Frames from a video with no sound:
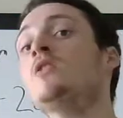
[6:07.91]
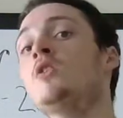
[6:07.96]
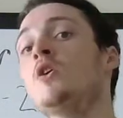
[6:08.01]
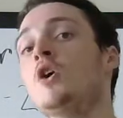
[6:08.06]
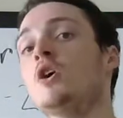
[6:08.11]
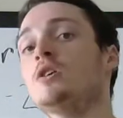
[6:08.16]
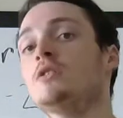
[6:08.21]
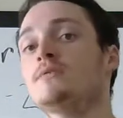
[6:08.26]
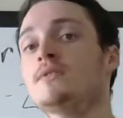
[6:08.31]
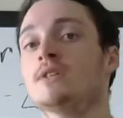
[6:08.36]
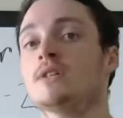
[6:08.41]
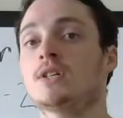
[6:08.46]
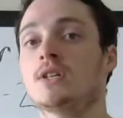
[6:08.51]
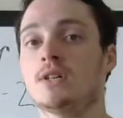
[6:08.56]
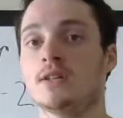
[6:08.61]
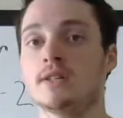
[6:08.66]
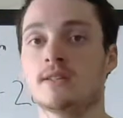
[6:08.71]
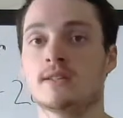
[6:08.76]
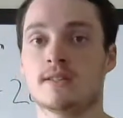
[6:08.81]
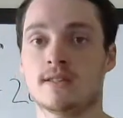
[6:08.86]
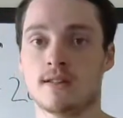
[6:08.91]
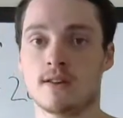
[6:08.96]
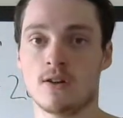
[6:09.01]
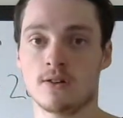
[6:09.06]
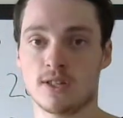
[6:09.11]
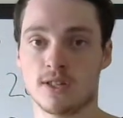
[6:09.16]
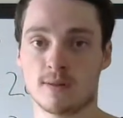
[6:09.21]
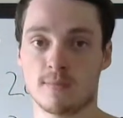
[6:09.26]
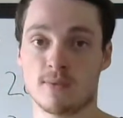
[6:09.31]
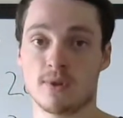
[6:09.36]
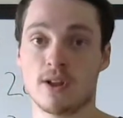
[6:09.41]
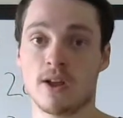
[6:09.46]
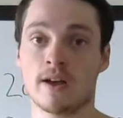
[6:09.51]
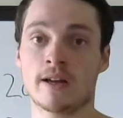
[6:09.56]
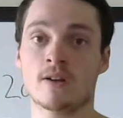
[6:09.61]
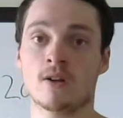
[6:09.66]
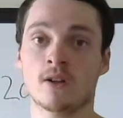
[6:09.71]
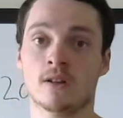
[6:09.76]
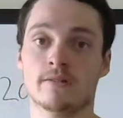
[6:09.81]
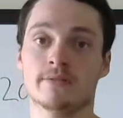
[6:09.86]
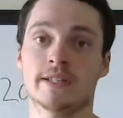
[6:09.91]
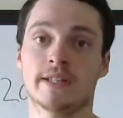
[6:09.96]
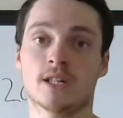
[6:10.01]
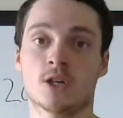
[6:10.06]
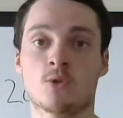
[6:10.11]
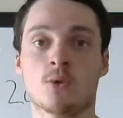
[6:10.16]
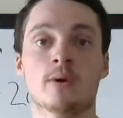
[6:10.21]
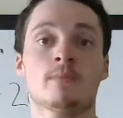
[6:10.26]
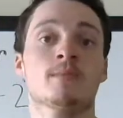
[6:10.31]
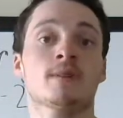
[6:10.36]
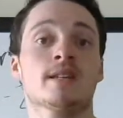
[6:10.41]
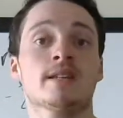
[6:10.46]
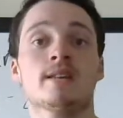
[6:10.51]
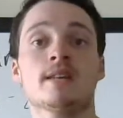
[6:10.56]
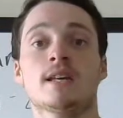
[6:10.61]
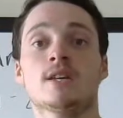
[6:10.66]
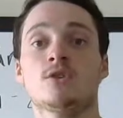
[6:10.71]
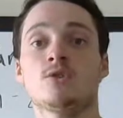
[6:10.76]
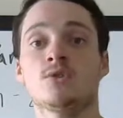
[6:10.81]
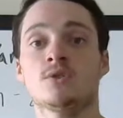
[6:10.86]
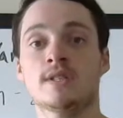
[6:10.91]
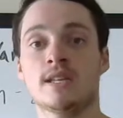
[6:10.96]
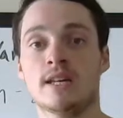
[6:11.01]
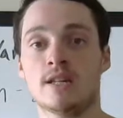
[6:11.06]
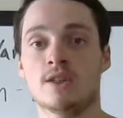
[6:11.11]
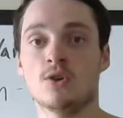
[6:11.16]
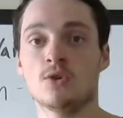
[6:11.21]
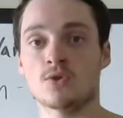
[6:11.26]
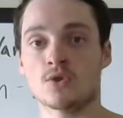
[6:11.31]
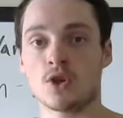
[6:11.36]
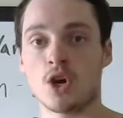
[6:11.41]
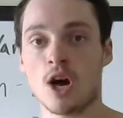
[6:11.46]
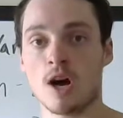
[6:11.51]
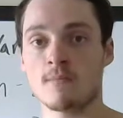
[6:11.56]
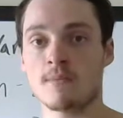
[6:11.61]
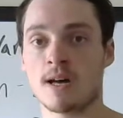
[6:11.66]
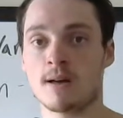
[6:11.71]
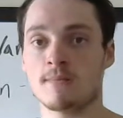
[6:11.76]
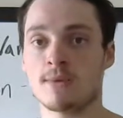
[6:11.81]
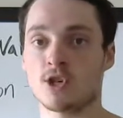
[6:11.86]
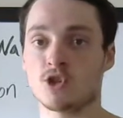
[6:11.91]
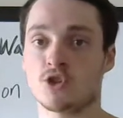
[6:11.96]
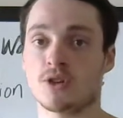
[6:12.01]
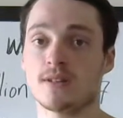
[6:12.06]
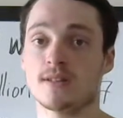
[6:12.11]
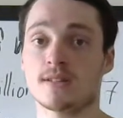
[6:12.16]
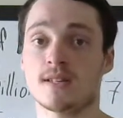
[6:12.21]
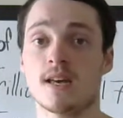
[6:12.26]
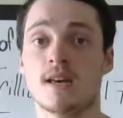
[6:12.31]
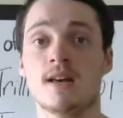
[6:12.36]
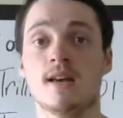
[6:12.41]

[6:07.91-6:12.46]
all of the goods and supply all of the equipment that they use in those combat missions.